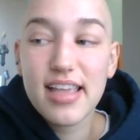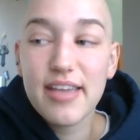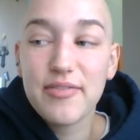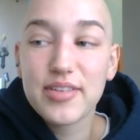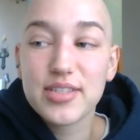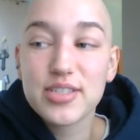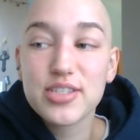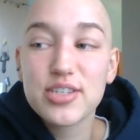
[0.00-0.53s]

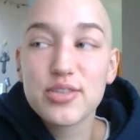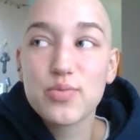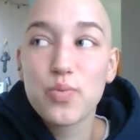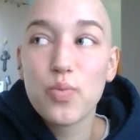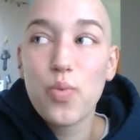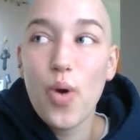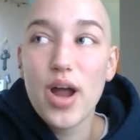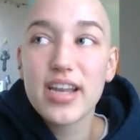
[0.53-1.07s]
if it's just
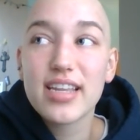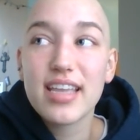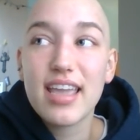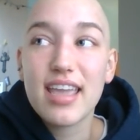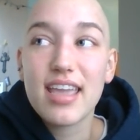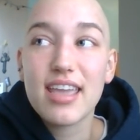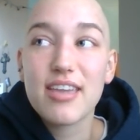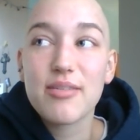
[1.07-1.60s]
one
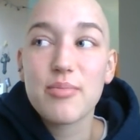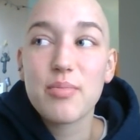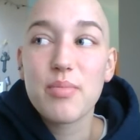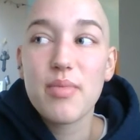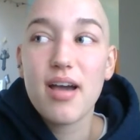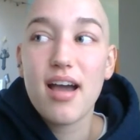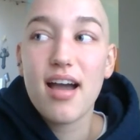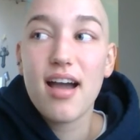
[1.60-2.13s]
game,